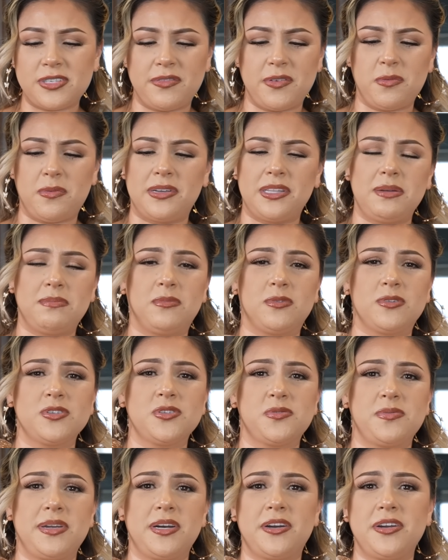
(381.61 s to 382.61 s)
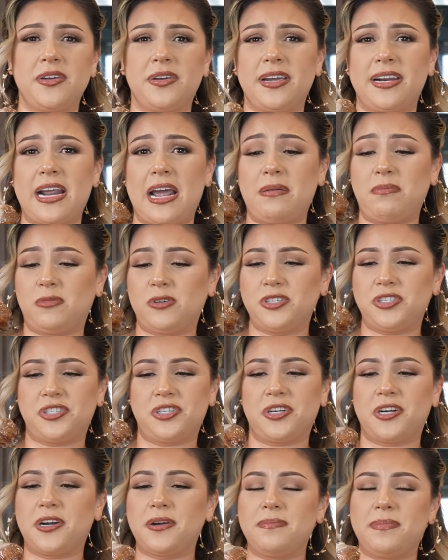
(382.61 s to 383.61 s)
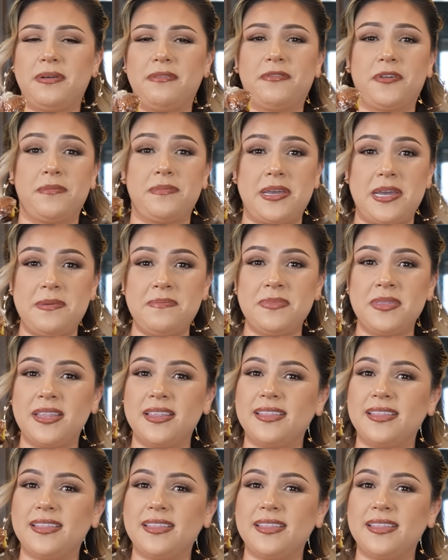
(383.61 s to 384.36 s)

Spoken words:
if you want them more sweeter, you can add more sugar, but for me,